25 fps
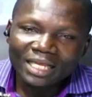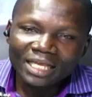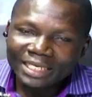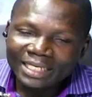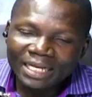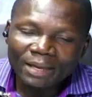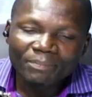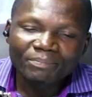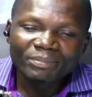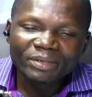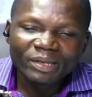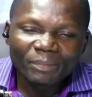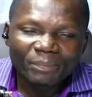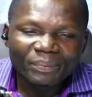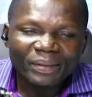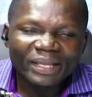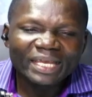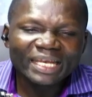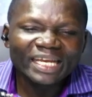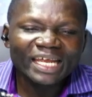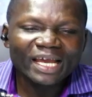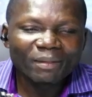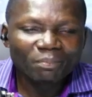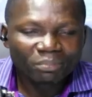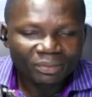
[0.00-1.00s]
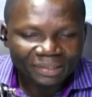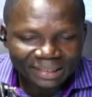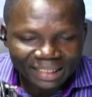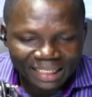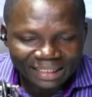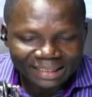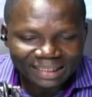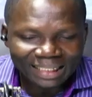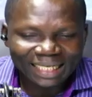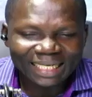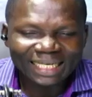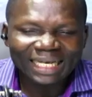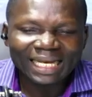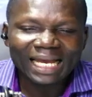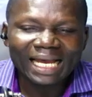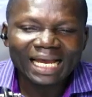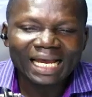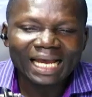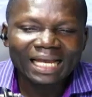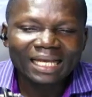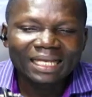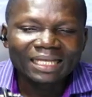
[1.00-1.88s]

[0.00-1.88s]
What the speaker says: na ni pain na ebusa se na